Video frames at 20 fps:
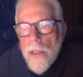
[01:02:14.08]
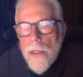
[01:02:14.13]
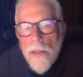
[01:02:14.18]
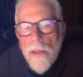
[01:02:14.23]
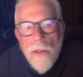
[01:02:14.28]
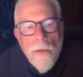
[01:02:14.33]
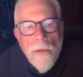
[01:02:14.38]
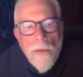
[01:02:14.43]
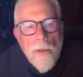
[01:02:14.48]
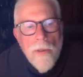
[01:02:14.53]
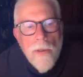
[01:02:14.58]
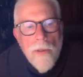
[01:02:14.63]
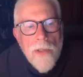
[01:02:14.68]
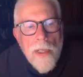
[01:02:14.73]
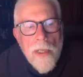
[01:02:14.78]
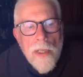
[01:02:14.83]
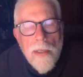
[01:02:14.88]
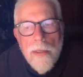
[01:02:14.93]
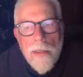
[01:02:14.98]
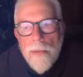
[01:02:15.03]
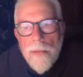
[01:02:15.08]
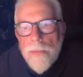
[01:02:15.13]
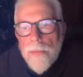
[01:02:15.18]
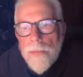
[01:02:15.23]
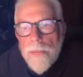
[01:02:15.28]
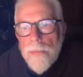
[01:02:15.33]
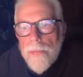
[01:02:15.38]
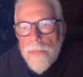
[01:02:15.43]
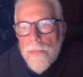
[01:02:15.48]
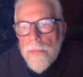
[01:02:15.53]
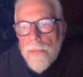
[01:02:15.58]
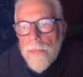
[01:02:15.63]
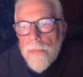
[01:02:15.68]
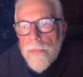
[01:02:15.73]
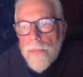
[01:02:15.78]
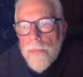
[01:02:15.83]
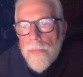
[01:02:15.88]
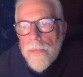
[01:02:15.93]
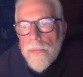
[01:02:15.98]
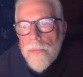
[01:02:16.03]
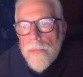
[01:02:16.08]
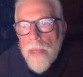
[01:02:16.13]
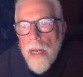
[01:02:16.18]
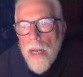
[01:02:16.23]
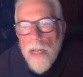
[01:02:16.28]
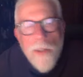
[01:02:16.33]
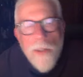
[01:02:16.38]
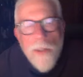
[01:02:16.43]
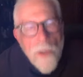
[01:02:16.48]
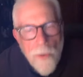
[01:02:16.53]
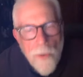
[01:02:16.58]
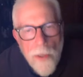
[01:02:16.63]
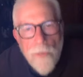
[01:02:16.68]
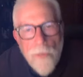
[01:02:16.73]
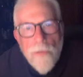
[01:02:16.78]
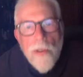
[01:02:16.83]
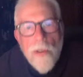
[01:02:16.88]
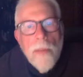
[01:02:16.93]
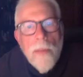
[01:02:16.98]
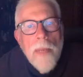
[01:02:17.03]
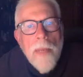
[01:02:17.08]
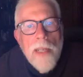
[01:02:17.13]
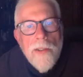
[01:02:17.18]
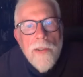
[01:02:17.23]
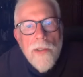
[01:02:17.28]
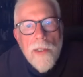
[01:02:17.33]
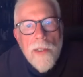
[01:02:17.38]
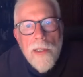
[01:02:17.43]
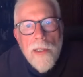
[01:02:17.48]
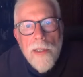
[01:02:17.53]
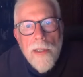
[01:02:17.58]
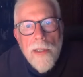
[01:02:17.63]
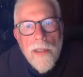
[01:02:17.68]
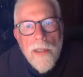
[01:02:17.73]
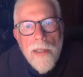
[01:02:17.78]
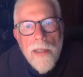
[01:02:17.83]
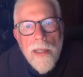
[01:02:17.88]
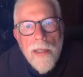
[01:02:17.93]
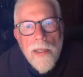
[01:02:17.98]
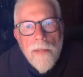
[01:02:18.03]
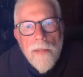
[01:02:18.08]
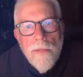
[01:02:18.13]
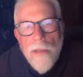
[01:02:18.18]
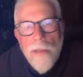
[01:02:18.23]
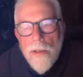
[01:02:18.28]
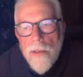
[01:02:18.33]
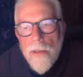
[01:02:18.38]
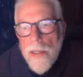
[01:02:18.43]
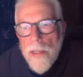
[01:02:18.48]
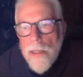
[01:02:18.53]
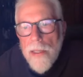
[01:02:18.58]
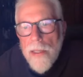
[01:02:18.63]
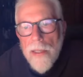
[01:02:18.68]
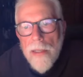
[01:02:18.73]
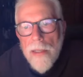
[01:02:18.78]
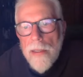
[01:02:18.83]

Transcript: who was a high degree Freemason and a very,